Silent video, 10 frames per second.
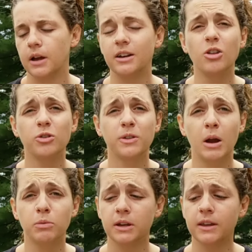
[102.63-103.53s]
Another thing
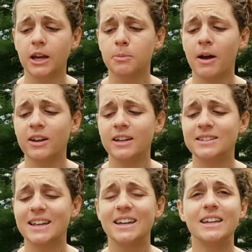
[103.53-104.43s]
I really like about it
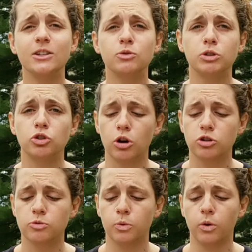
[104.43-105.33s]
is that it is
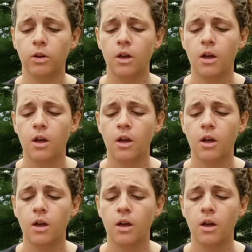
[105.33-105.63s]
rechargeable.